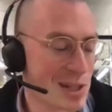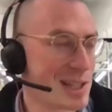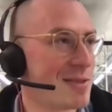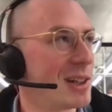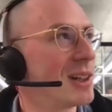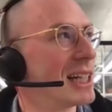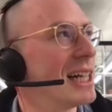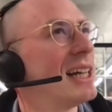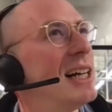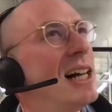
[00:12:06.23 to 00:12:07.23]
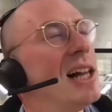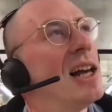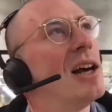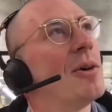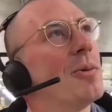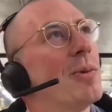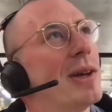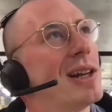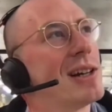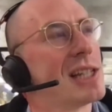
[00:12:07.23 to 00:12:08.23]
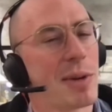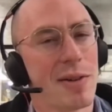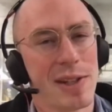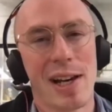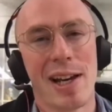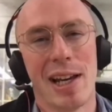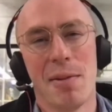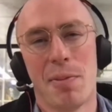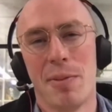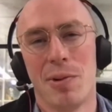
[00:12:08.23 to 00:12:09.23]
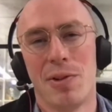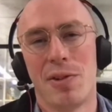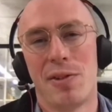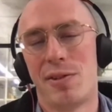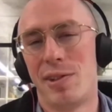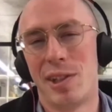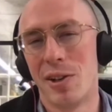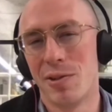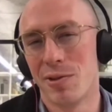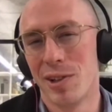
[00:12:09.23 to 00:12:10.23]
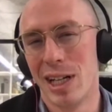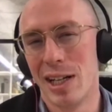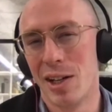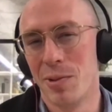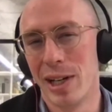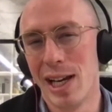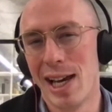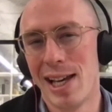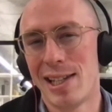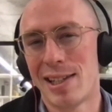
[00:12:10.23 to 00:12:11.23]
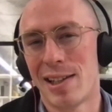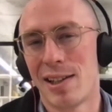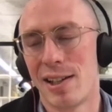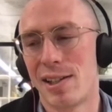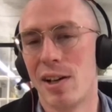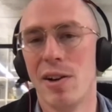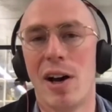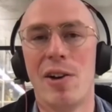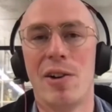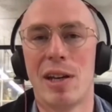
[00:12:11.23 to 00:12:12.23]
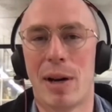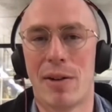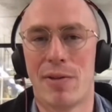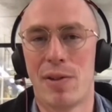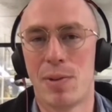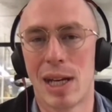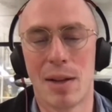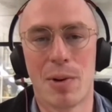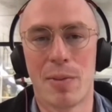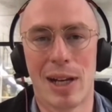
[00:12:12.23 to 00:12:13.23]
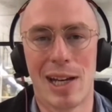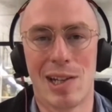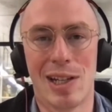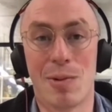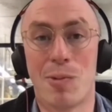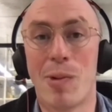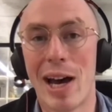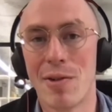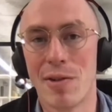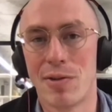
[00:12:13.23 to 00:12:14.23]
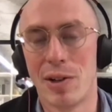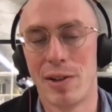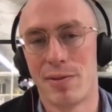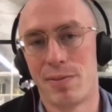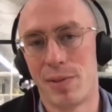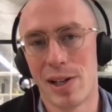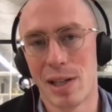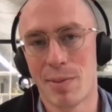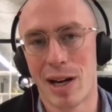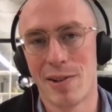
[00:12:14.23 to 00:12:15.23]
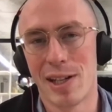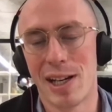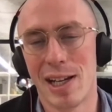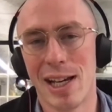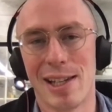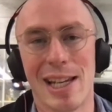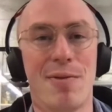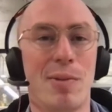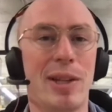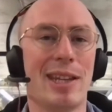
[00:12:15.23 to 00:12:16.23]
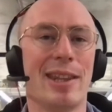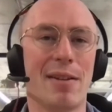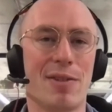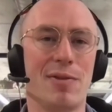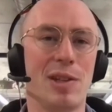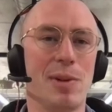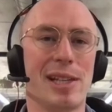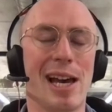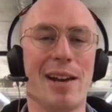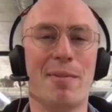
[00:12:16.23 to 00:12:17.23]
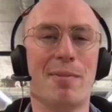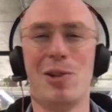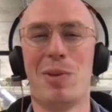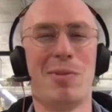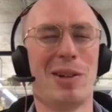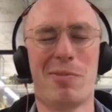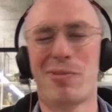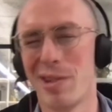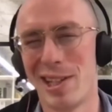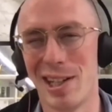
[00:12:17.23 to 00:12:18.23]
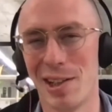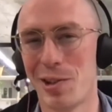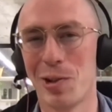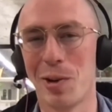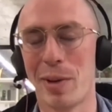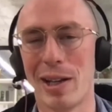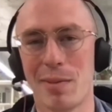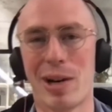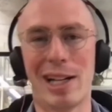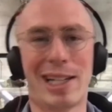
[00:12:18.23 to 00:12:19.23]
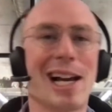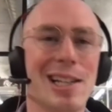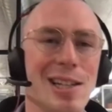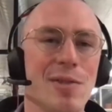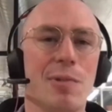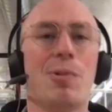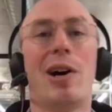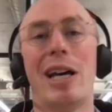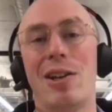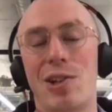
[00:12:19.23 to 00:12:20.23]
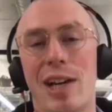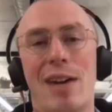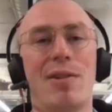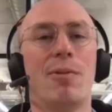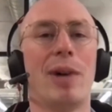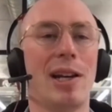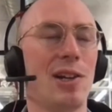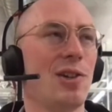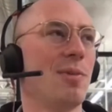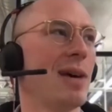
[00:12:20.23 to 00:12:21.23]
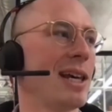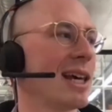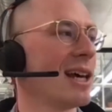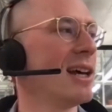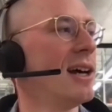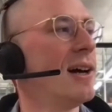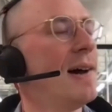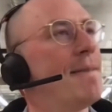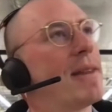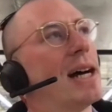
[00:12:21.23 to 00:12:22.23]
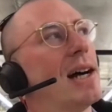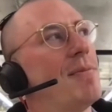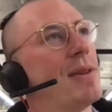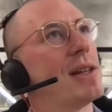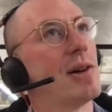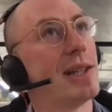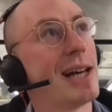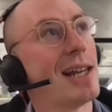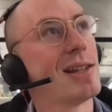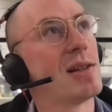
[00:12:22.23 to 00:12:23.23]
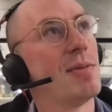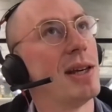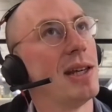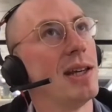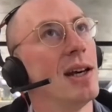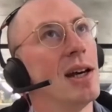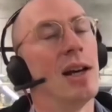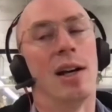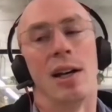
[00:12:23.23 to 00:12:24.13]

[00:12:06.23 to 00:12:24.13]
of people, it's even longer. With a lasting power of attorney, people don't really know what it is. So only about 50% of the population is aware of what a lasting power of attorney is. And even within that 50%, most people are pretty unsure about the practicalities of it, why you should have it, when you should make it. So it tends to be,